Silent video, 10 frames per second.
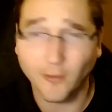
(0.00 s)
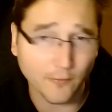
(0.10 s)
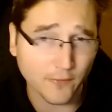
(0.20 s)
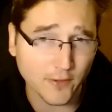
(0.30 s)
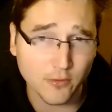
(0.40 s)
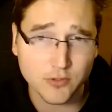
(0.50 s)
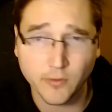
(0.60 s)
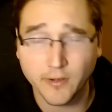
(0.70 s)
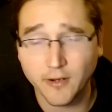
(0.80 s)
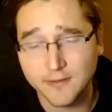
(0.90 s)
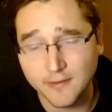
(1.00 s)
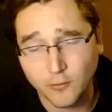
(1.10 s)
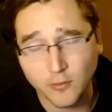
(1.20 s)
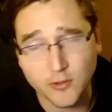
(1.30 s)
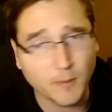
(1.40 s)
So if you join our
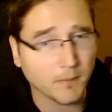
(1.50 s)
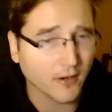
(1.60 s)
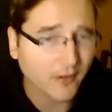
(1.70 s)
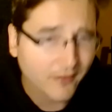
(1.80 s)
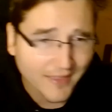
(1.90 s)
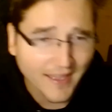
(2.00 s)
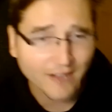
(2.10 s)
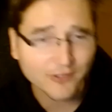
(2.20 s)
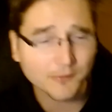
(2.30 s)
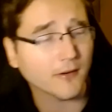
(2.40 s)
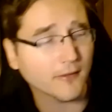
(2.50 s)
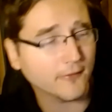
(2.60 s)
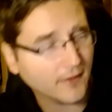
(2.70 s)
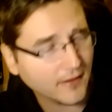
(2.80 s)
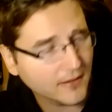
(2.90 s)
Discord, you can be part of the action, part of the
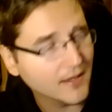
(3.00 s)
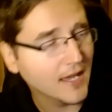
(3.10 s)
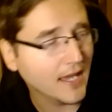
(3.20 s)
fun.